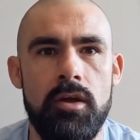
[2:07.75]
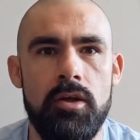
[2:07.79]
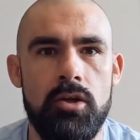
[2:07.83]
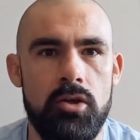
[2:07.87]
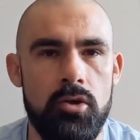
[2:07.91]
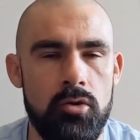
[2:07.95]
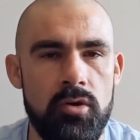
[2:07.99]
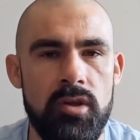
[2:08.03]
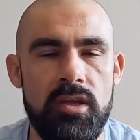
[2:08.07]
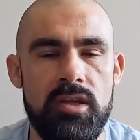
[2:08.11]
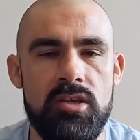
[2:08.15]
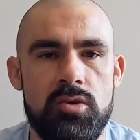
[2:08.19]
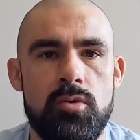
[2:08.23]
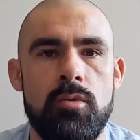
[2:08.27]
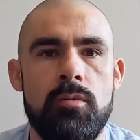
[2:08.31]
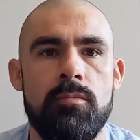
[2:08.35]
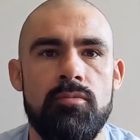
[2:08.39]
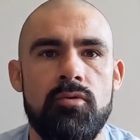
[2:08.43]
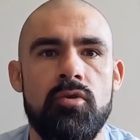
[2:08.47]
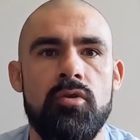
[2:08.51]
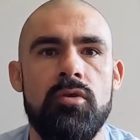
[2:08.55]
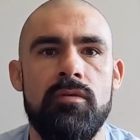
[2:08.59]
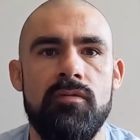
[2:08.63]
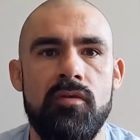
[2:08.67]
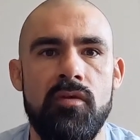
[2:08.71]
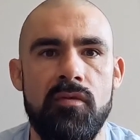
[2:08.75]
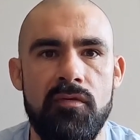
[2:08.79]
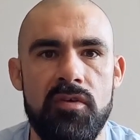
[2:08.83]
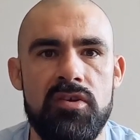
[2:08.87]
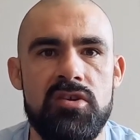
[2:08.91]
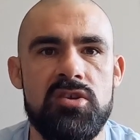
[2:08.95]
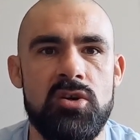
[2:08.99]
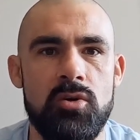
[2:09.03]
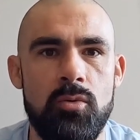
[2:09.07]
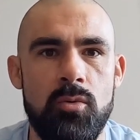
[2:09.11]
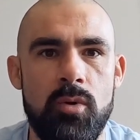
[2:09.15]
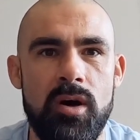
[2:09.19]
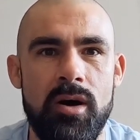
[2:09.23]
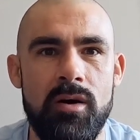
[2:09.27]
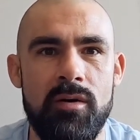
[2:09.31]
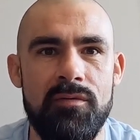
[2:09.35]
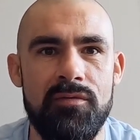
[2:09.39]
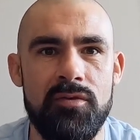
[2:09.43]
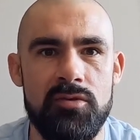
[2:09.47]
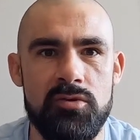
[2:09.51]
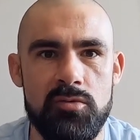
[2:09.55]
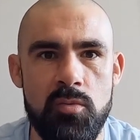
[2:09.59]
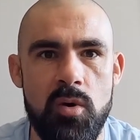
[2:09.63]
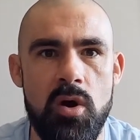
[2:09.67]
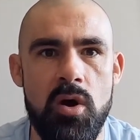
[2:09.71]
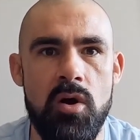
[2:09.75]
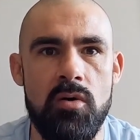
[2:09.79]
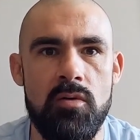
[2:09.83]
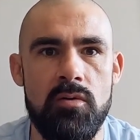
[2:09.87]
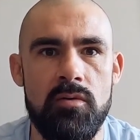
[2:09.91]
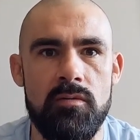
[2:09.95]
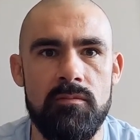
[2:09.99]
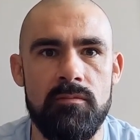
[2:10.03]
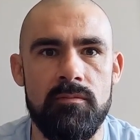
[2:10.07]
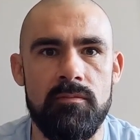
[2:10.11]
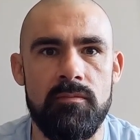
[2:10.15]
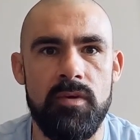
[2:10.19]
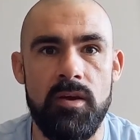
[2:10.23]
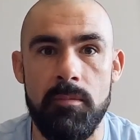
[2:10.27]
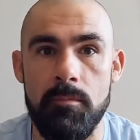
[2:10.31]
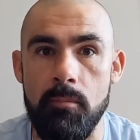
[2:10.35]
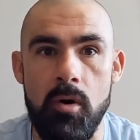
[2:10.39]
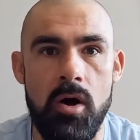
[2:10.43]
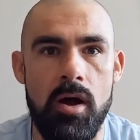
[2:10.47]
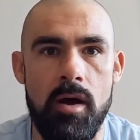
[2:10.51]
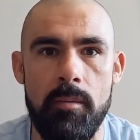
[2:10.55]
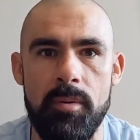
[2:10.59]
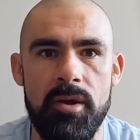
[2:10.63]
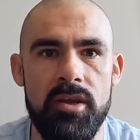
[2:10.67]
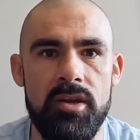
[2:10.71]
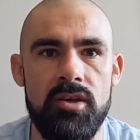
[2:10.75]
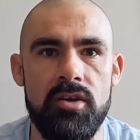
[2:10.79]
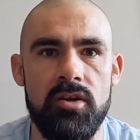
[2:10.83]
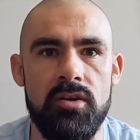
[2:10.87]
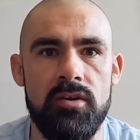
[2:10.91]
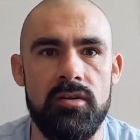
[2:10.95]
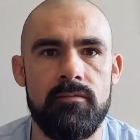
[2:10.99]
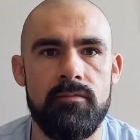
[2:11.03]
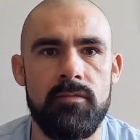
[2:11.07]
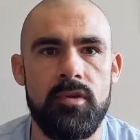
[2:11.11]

you need to improve your physical health as well, in my opinion.